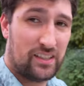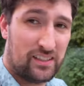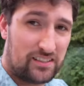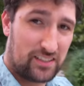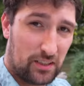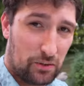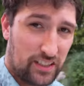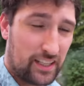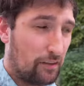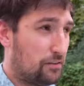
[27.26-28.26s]
and see what you
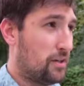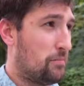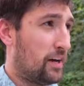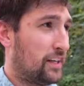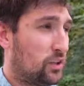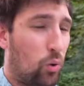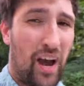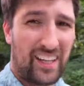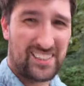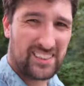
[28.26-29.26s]
get for your money.
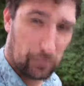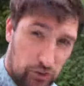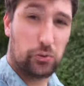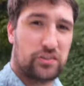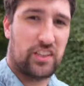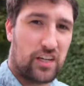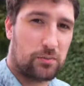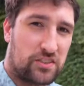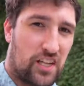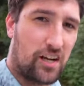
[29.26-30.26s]
Quite exceptional
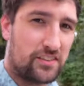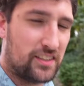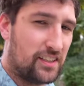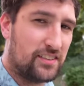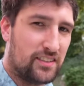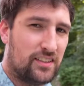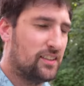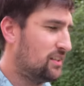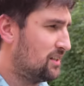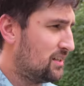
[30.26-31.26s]
circumstances.
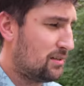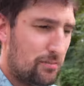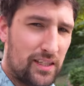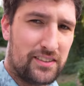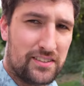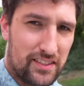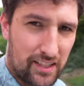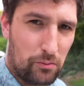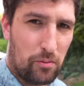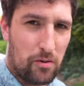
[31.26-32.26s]
Let's
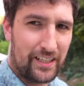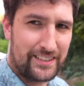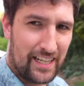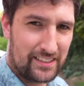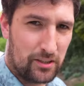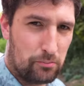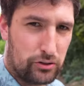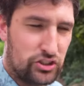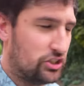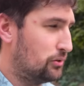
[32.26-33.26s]
see what my dad can
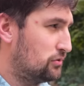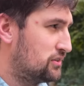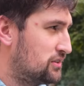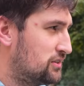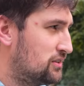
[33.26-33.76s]
produce.